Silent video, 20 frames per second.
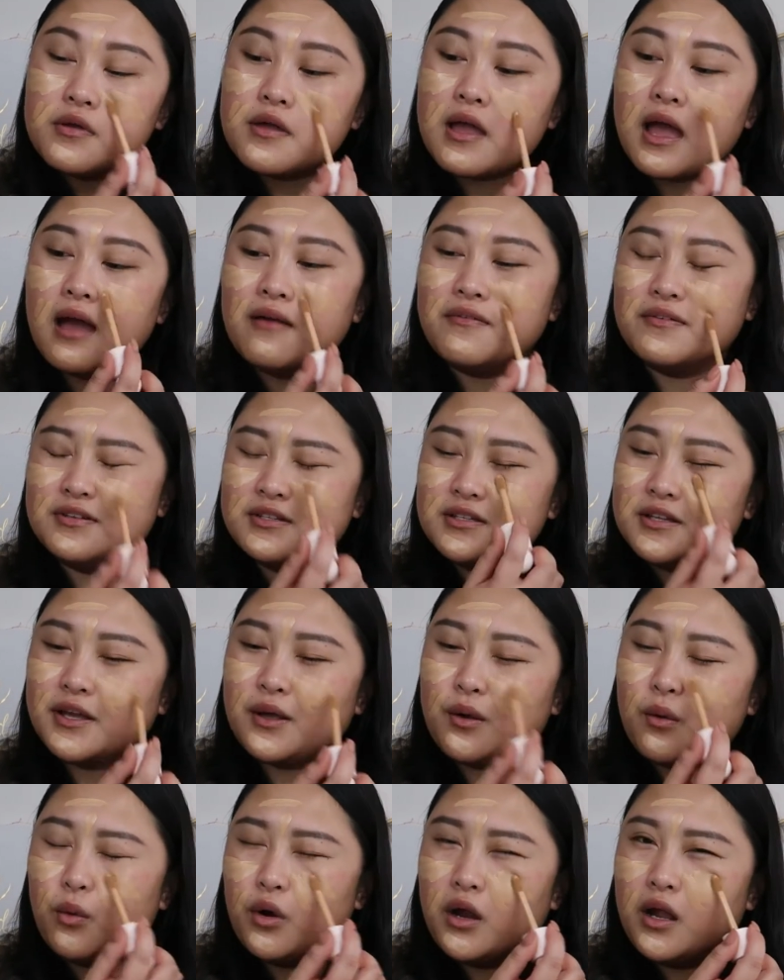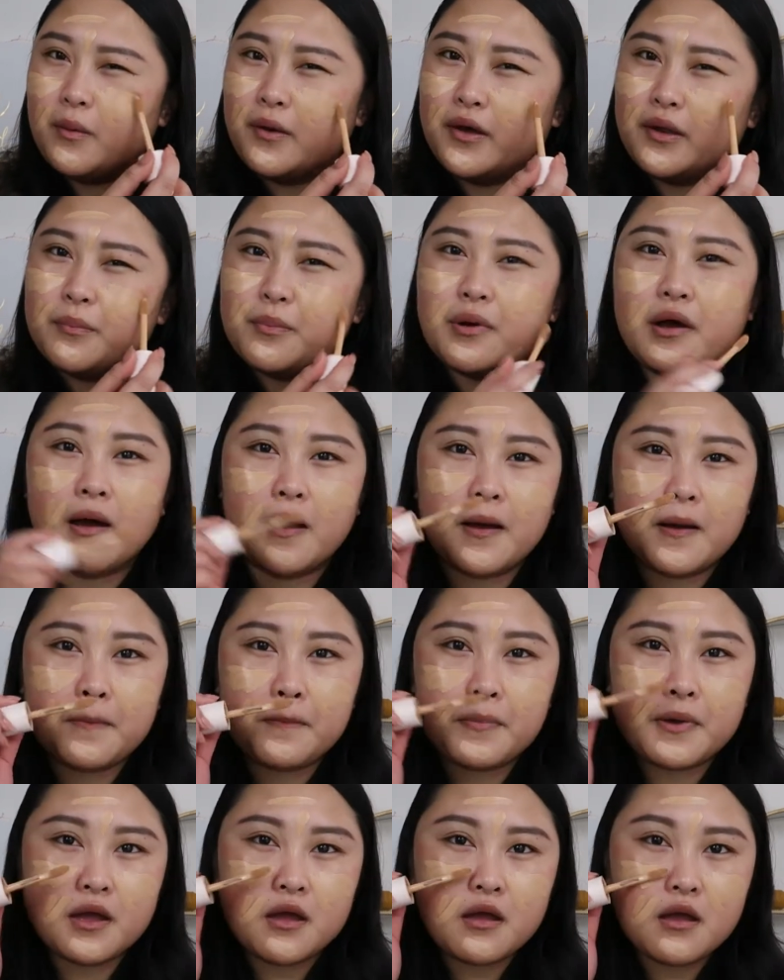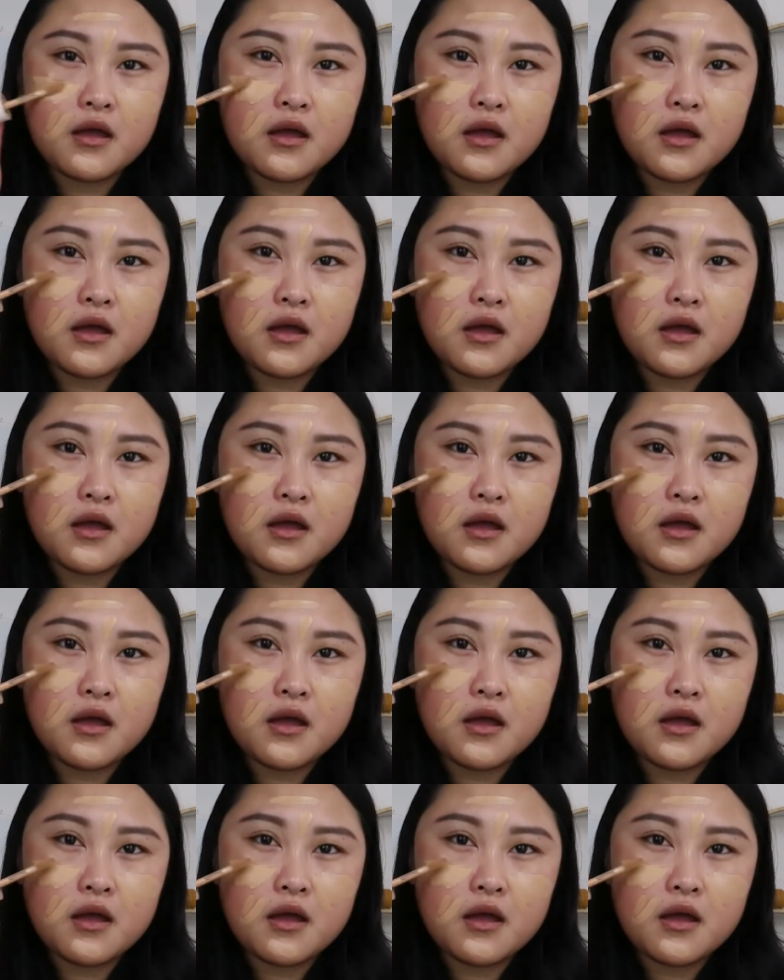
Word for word: having to like worry about a pump.